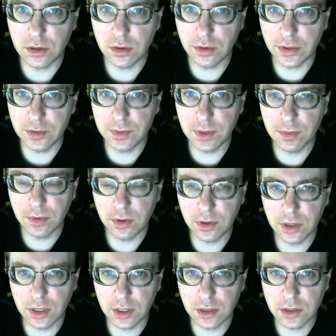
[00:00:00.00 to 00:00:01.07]
or else people are
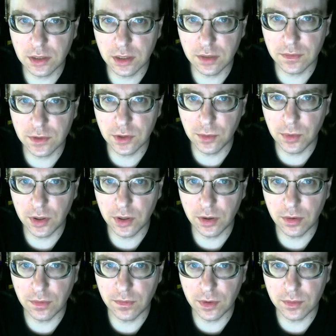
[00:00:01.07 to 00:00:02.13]
going to get sick of
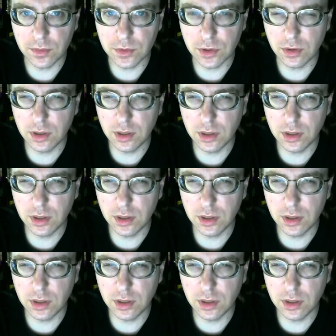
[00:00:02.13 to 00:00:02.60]
superhero films or going